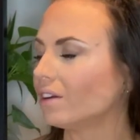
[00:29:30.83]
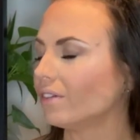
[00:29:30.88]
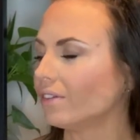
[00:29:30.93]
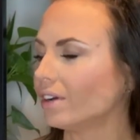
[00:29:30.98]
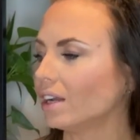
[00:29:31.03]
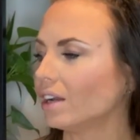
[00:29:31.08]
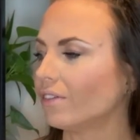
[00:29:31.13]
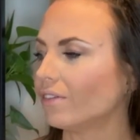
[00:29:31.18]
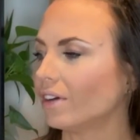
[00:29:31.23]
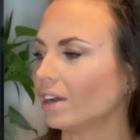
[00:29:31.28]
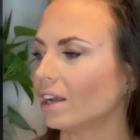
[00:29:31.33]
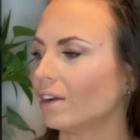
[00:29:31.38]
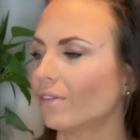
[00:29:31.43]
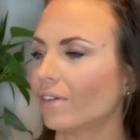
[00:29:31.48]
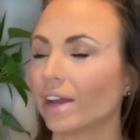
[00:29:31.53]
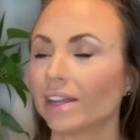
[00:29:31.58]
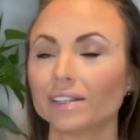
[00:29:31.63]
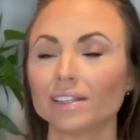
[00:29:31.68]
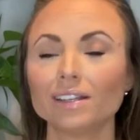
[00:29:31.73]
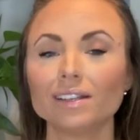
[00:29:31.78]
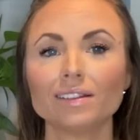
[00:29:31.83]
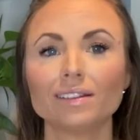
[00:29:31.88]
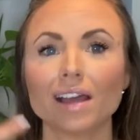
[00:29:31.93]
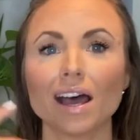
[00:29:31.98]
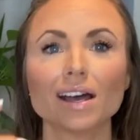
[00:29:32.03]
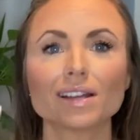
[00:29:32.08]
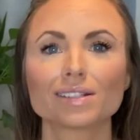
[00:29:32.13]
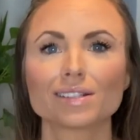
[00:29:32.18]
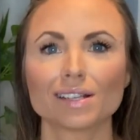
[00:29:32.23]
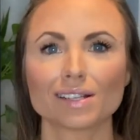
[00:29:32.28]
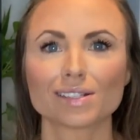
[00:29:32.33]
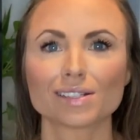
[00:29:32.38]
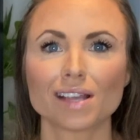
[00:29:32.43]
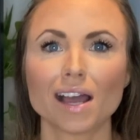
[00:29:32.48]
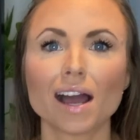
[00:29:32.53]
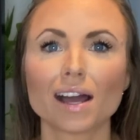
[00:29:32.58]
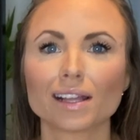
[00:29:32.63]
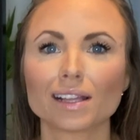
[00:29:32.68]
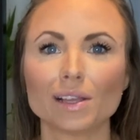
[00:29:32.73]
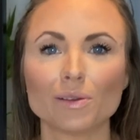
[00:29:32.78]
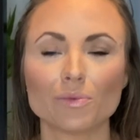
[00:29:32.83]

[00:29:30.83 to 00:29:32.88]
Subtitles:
really, really ready, that's exactly